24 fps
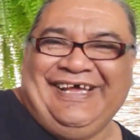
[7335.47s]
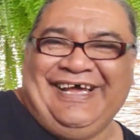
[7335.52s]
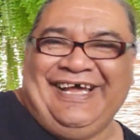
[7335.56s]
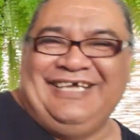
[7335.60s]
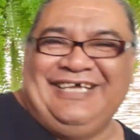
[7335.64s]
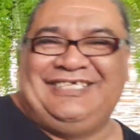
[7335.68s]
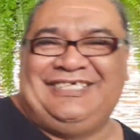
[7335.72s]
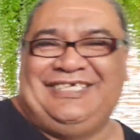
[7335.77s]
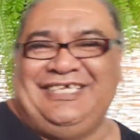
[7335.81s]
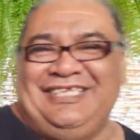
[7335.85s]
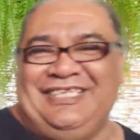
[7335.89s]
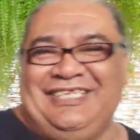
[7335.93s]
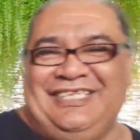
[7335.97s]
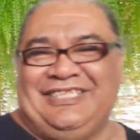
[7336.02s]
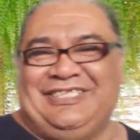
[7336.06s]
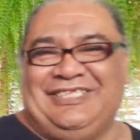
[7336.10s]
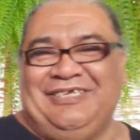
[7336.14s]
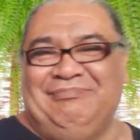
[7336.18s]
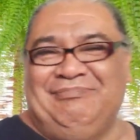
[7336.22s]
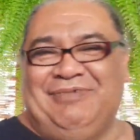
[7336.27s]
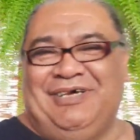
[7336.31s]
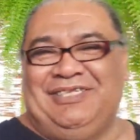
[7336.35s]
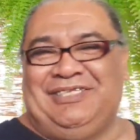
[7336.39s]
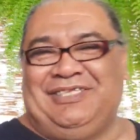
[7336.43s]
I sing that
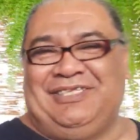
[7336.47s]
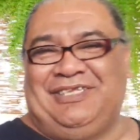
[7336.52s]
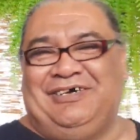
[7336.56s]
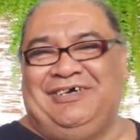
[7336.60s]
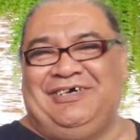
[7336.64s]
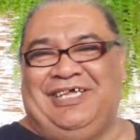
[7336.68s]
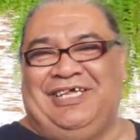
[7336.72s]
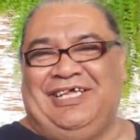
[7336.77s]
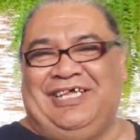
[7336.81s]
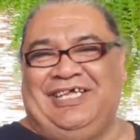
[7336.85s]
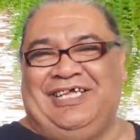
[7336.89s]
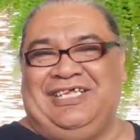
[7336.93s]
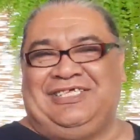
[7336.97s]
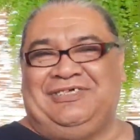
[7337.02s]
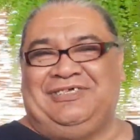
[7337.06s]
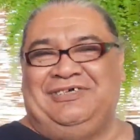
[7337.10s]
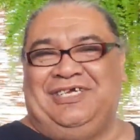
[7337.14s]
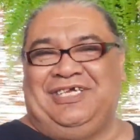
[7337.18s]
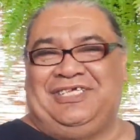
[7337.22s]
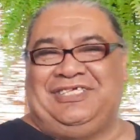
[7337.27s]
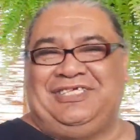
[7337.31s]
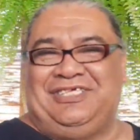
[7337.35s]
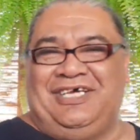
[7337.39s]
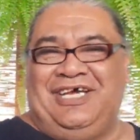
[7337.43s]
to my dog. He gets
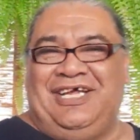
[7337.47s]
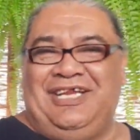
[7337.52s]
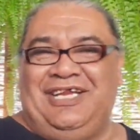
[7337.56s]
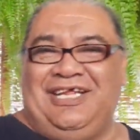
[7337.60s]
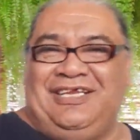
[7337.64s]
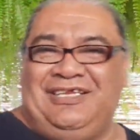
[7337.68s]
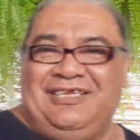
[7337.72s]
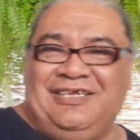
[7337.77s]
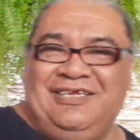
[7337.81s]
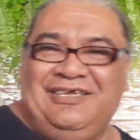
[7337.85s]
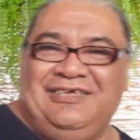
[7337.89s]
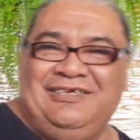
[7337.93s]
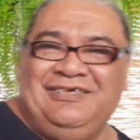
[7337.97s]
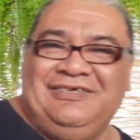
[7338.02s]
all excited.